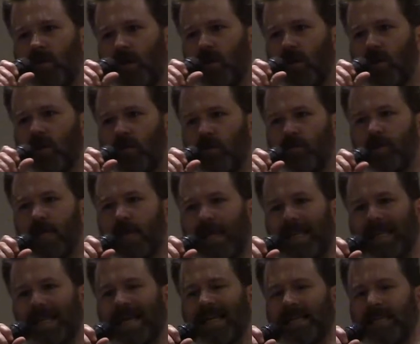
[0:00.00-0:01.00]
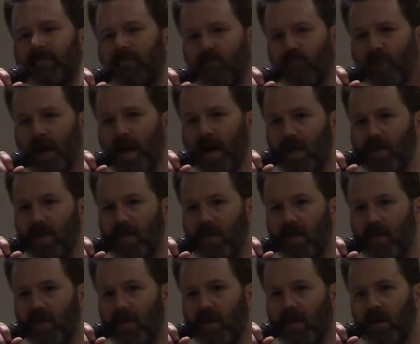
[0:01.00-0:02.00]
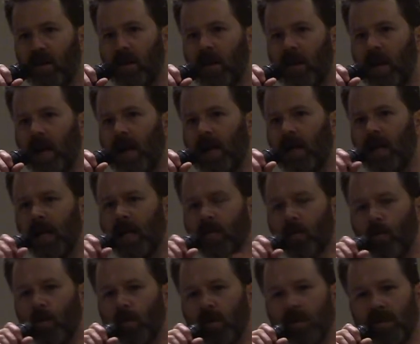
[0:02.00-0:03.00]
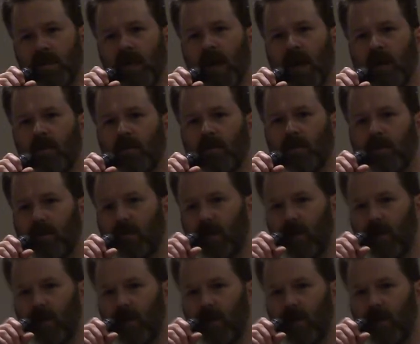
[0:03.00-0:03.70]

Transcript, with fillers: that you're using less breath and getting more sound.